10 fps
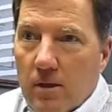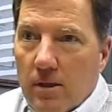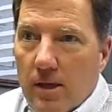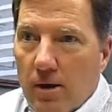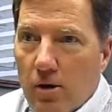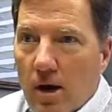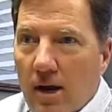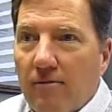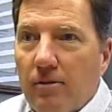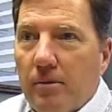they are not
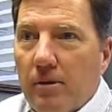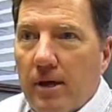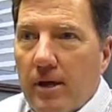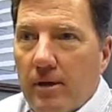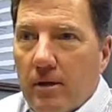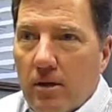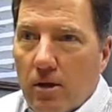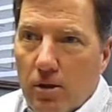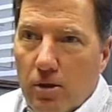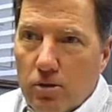comfortable that
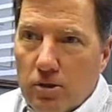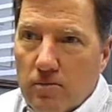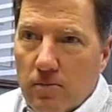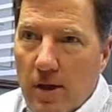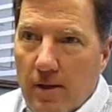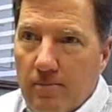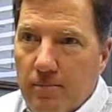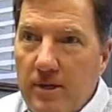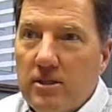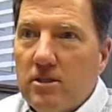those
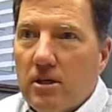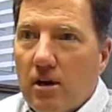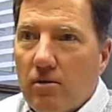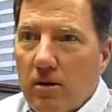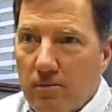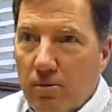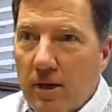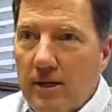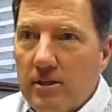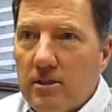pieces are in
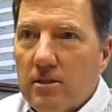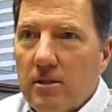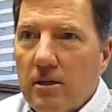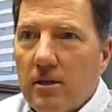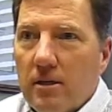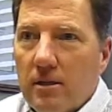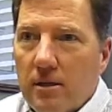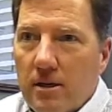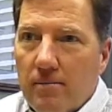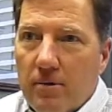place and that
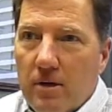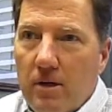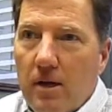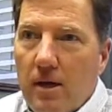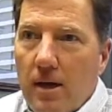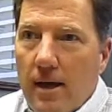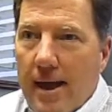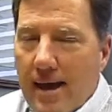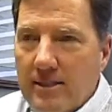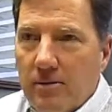the company
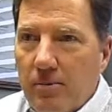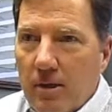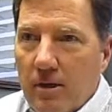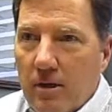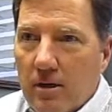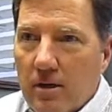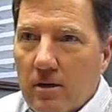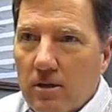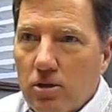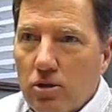has the ability
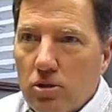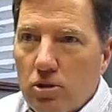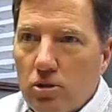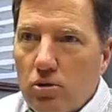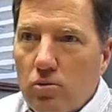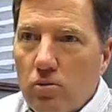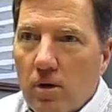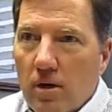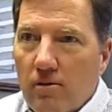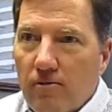to
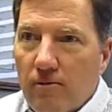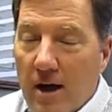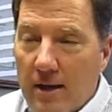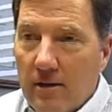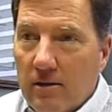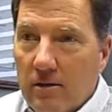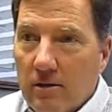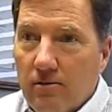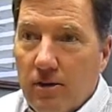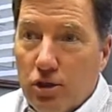
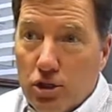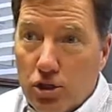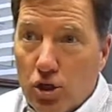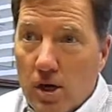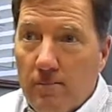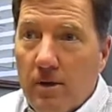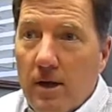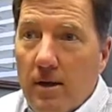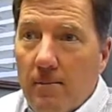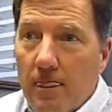finish the job,
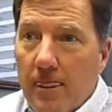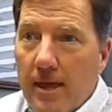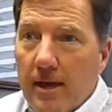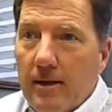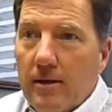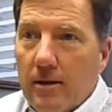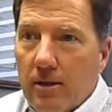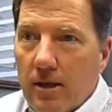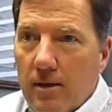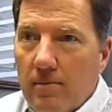then
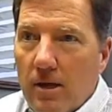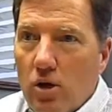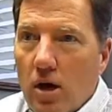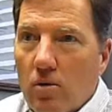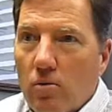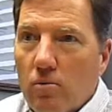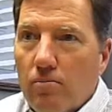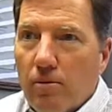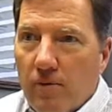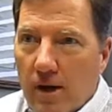they may not
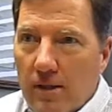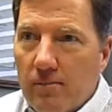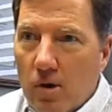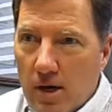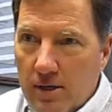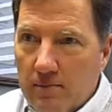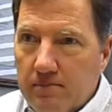provide the bond.